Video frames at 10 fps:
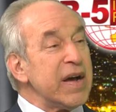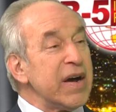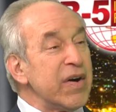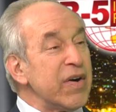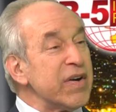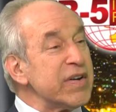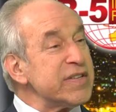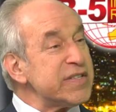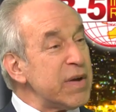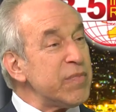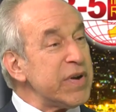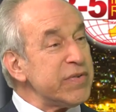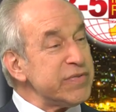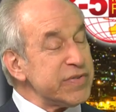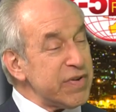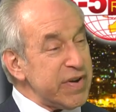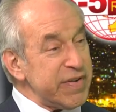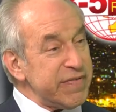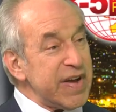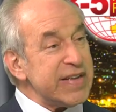or someone who's going
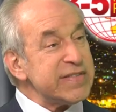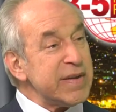to advise